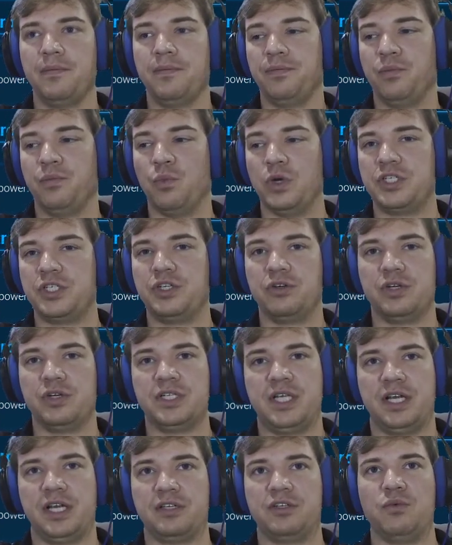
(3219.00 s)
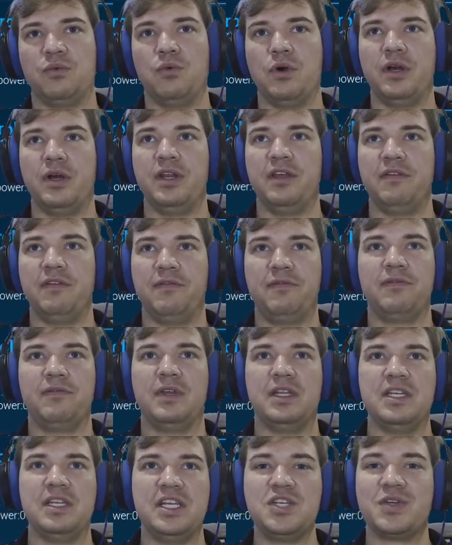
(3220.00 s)
once you're in Sector 1,
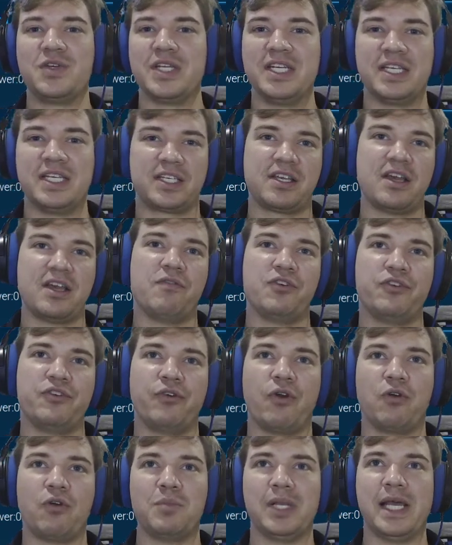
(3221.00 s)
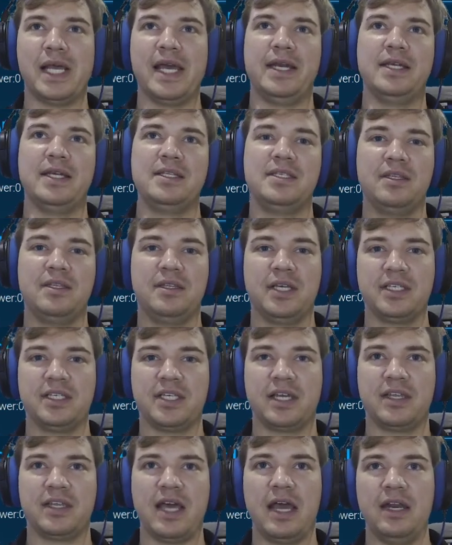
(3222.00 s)
and you can discover your own planets and things
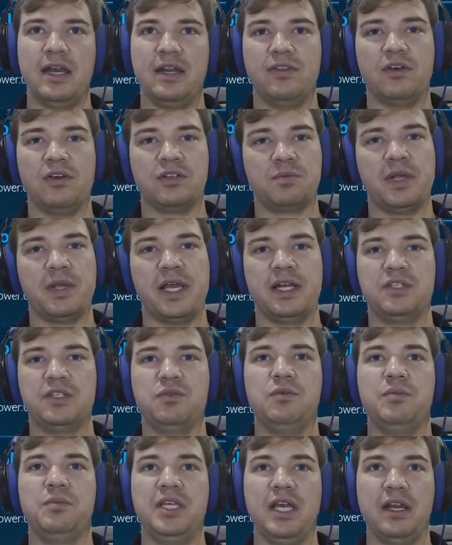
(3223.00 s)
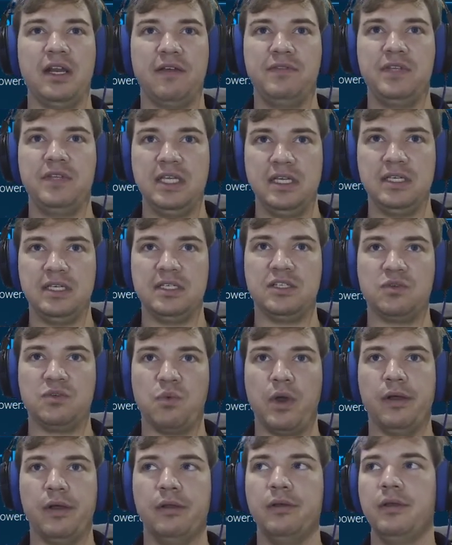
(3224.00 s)
like that. And those planets will be NFTs as
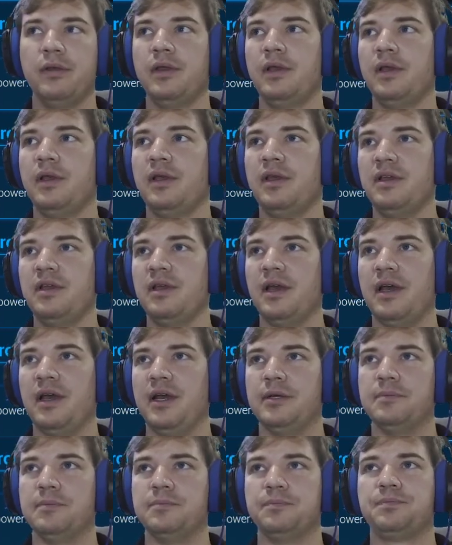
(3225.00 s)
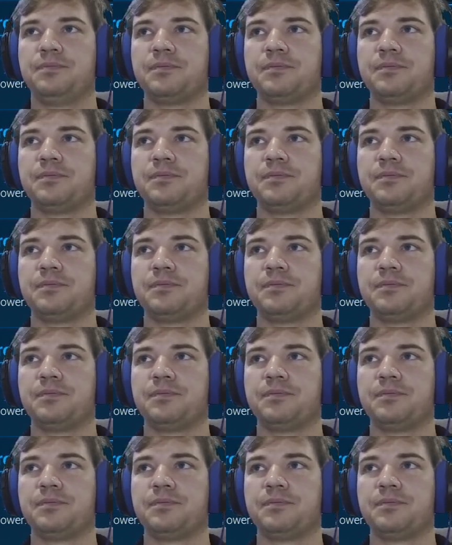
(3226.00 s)
well. Um,